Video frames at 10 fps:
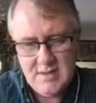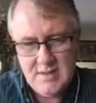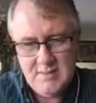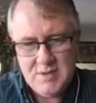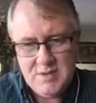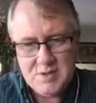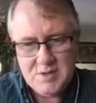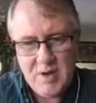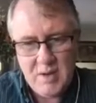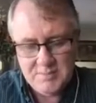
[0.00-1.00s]
But there's a
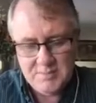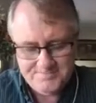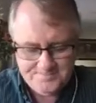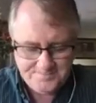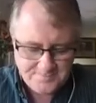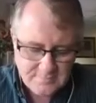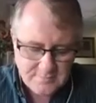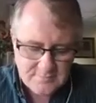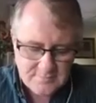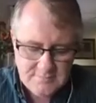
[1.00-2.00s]
problem.
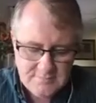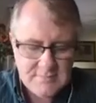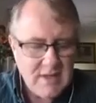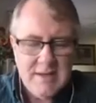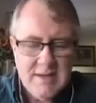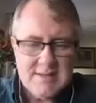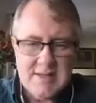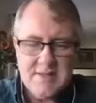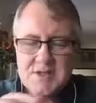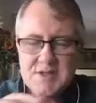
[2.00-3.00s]
See,
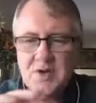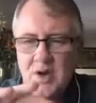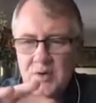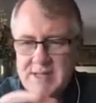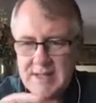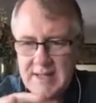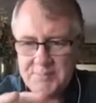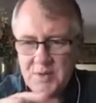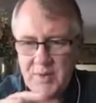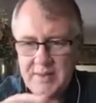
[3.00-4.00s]
things don't always end
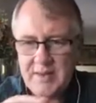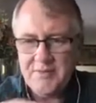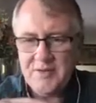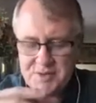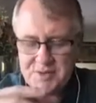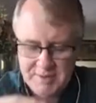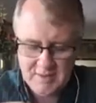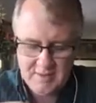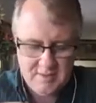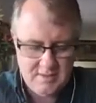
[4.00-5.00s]
up the way they first
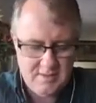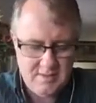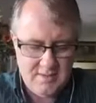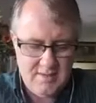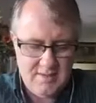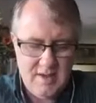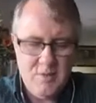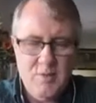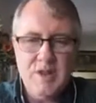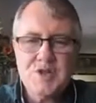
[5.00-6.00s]
appear.
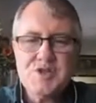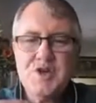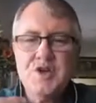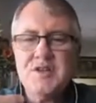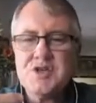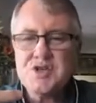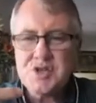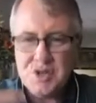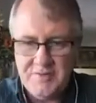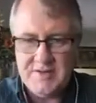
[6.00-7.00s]
What looks good on the
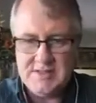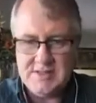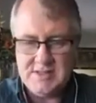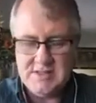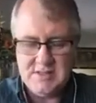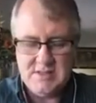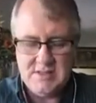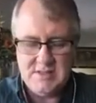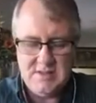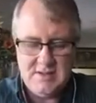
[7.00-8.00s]
surface
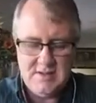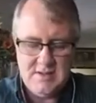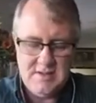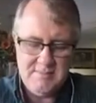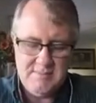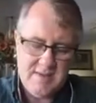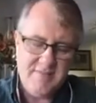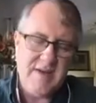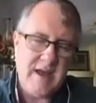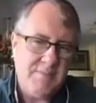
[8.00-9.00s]
may in
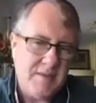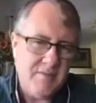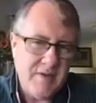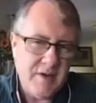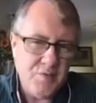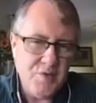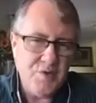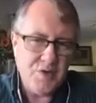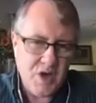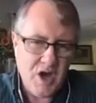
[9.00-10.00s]
fact be the very
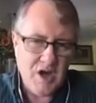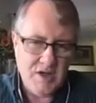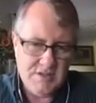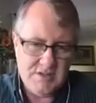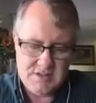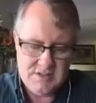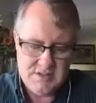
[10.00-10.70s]
root cause